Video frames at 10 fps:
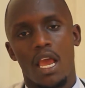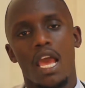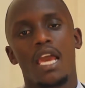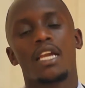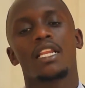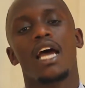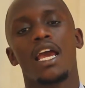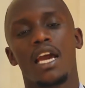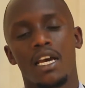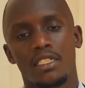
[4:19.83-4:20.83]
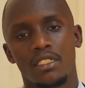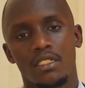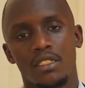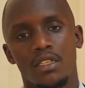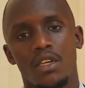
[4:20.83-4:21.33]
A
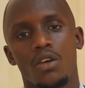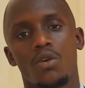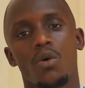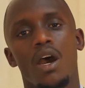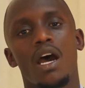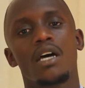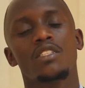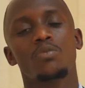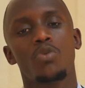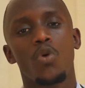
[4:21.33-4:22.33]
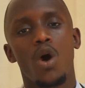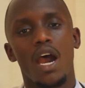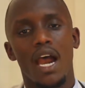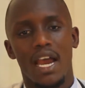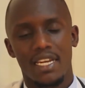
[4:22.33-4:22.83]
client who has poor
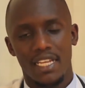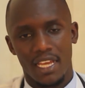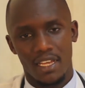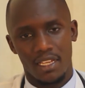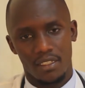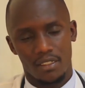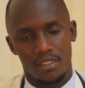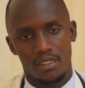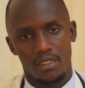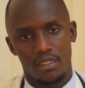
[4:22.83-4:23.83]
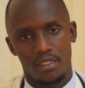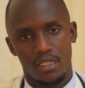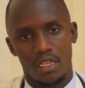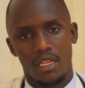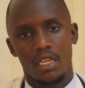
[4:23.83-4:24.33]
adherence.
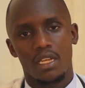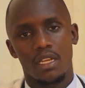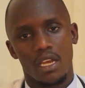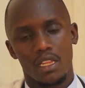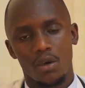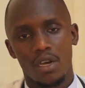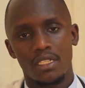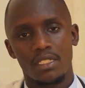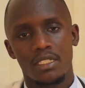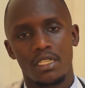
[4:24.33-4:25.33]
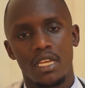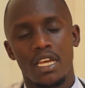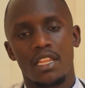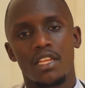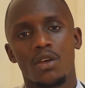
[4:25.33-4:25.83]
In other words,
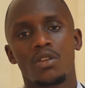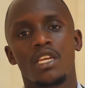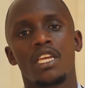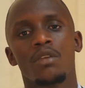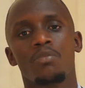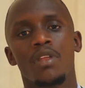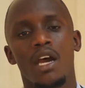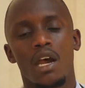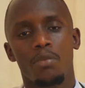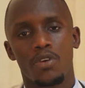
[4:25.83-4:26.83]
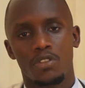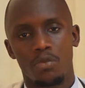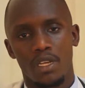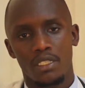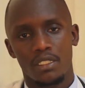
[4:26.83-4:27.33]
they don't keep their
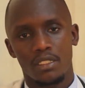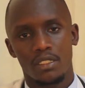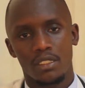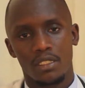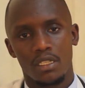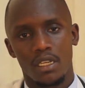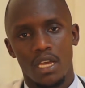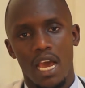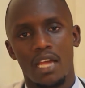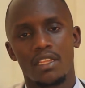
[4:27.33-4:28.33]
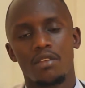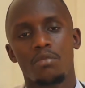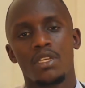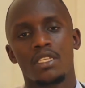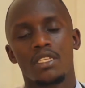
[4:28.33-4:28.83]
appointments and they
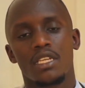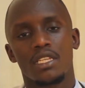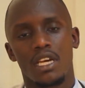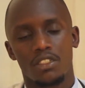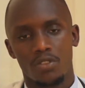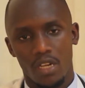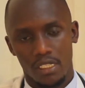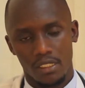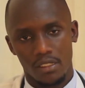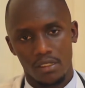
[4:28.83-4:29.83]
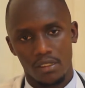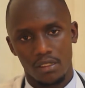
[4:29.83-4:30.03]
miss their drugs.